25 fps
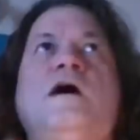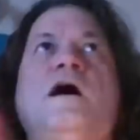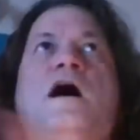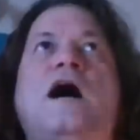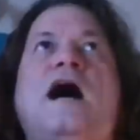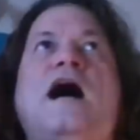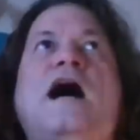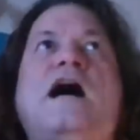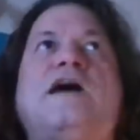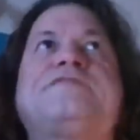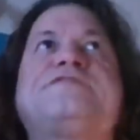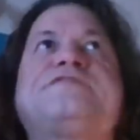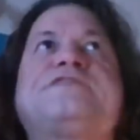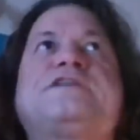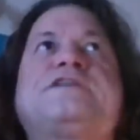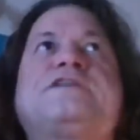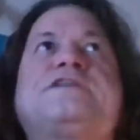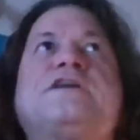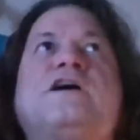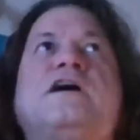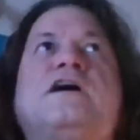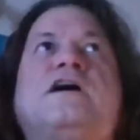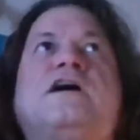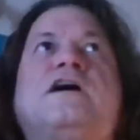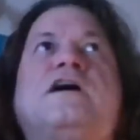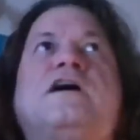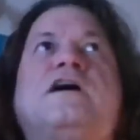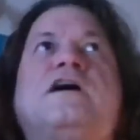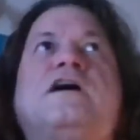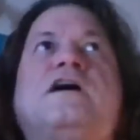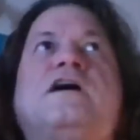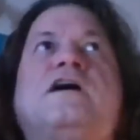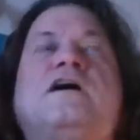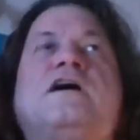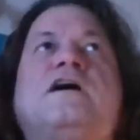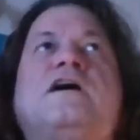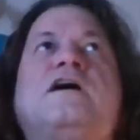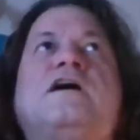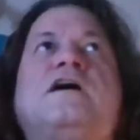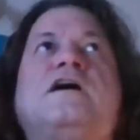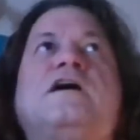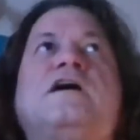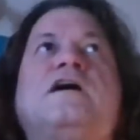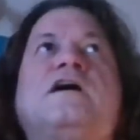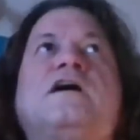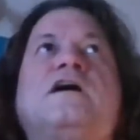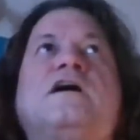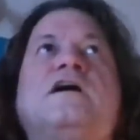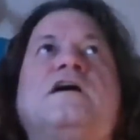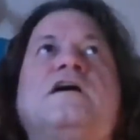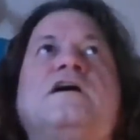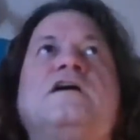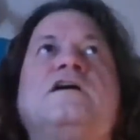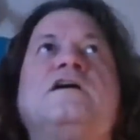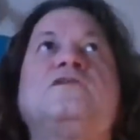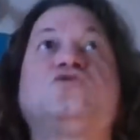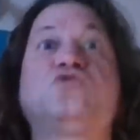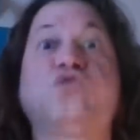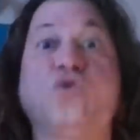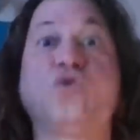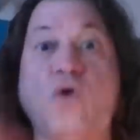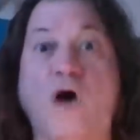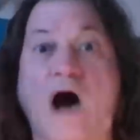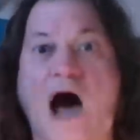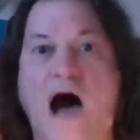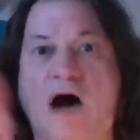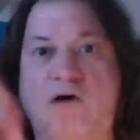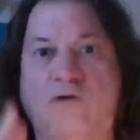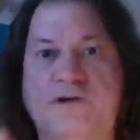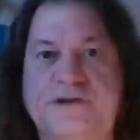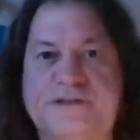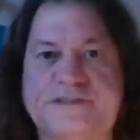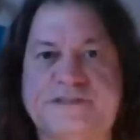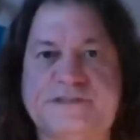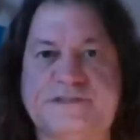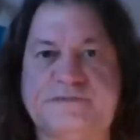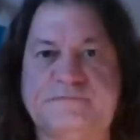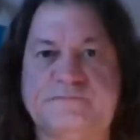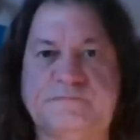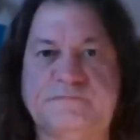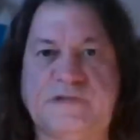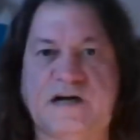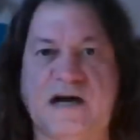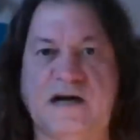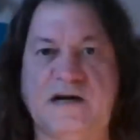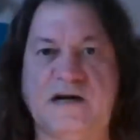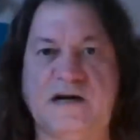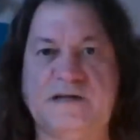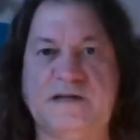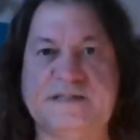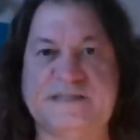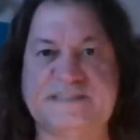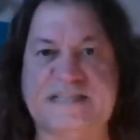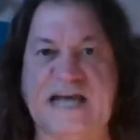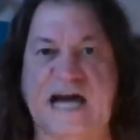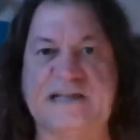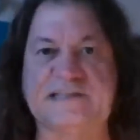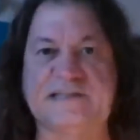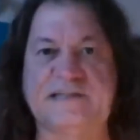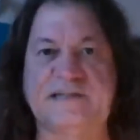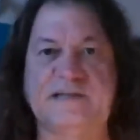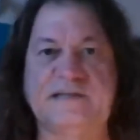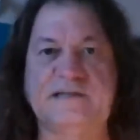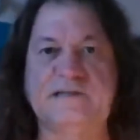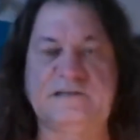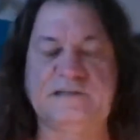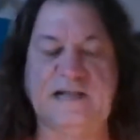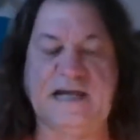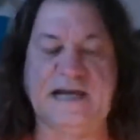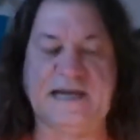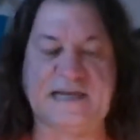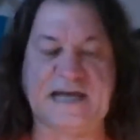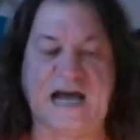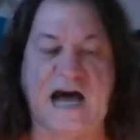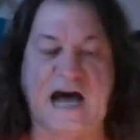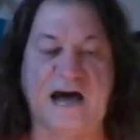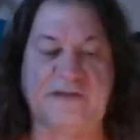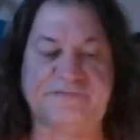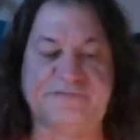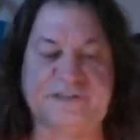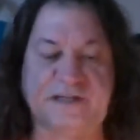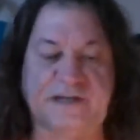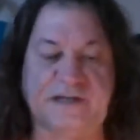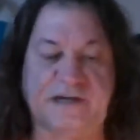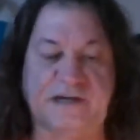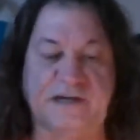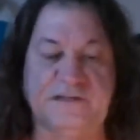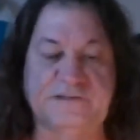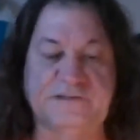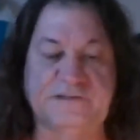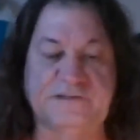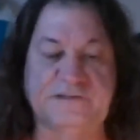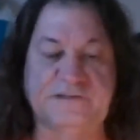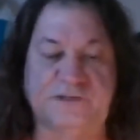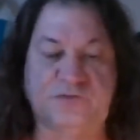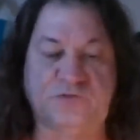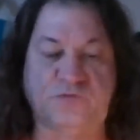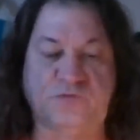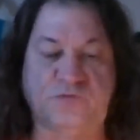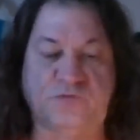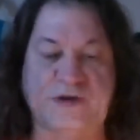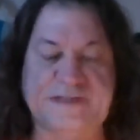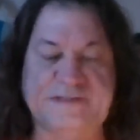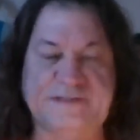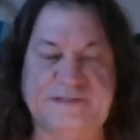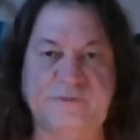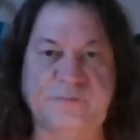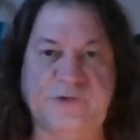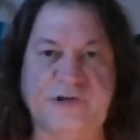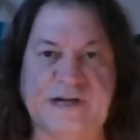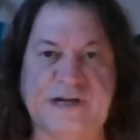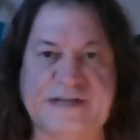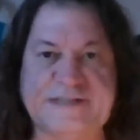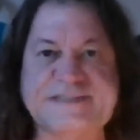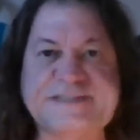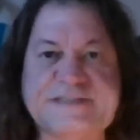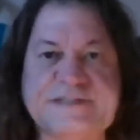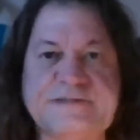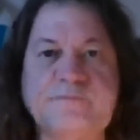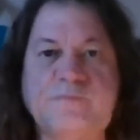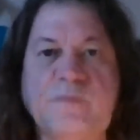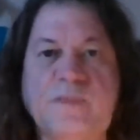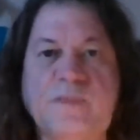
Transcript: after 2 hours, exactly, like after 120 minutes,